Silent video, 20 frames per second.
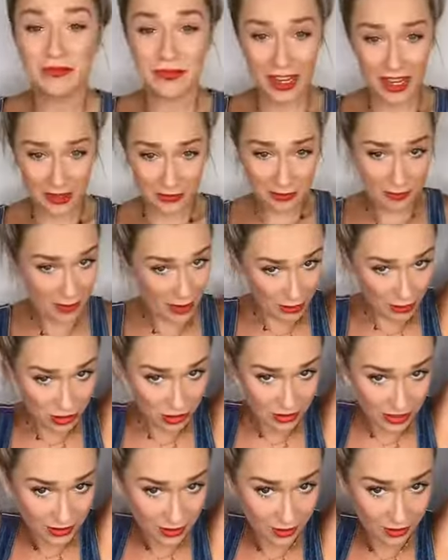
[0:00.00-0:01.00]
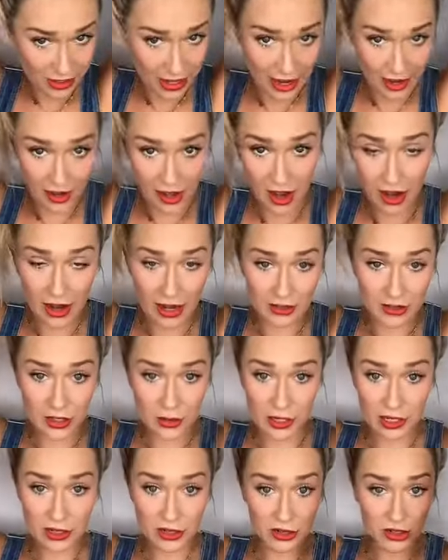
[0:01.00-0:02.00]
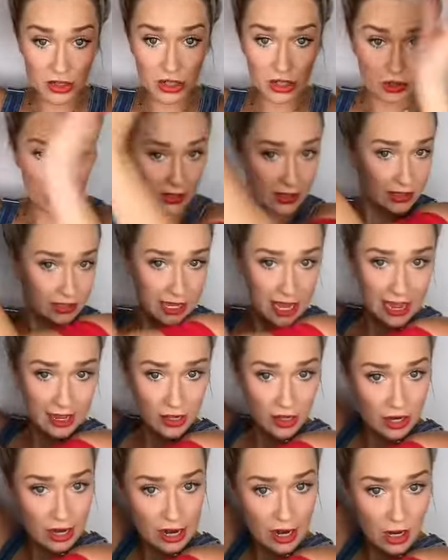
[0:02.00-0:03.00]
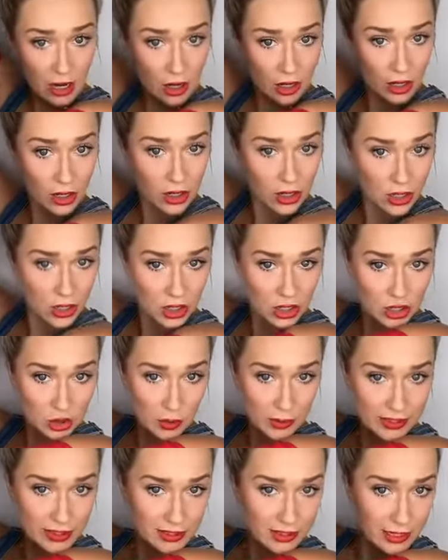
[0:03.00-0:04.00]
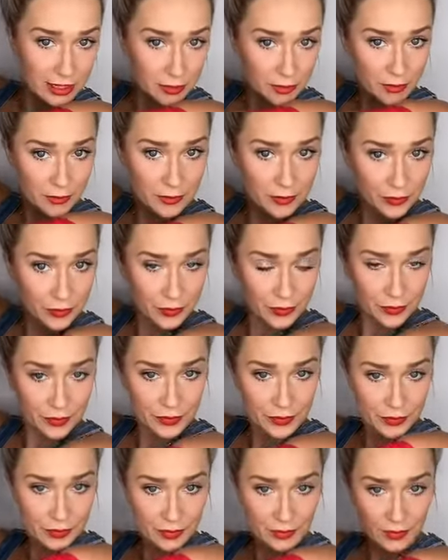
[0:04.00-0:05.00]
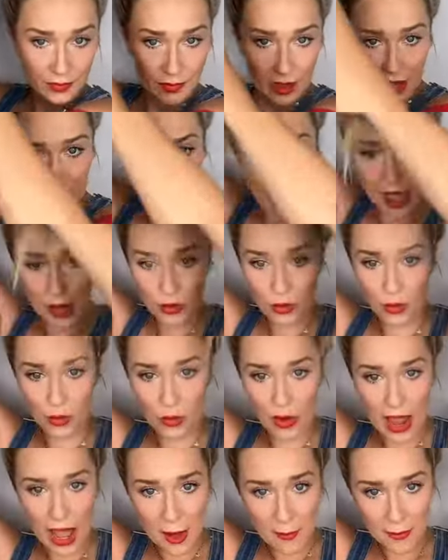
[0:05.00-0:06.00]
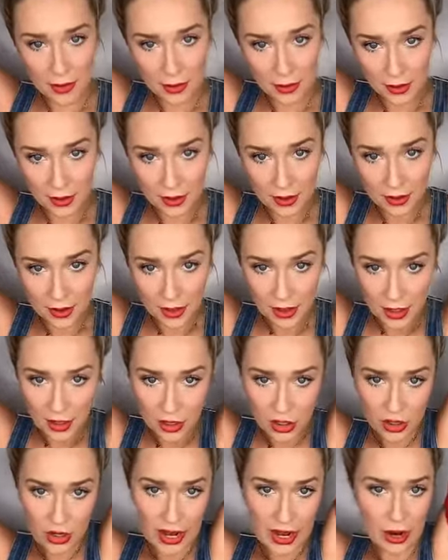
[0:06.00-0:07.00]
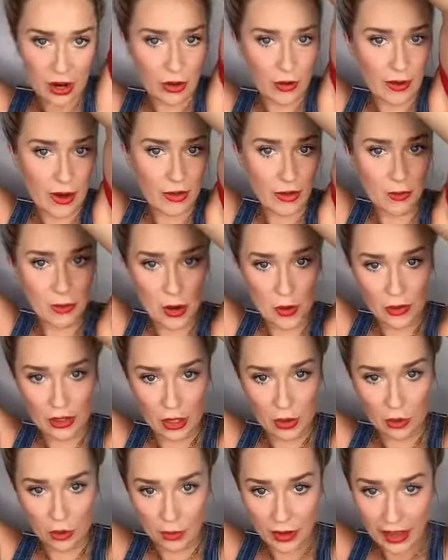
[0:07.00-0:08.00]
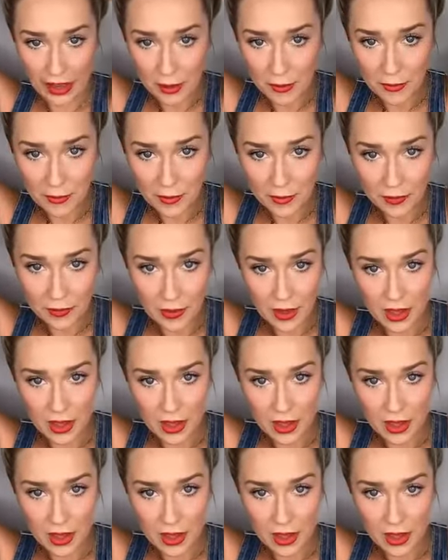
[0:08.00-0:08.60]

I could bounce around all day. All right, so what you're gonna do is take your hair, twist it, and wrap your hair around the ponytail, okay?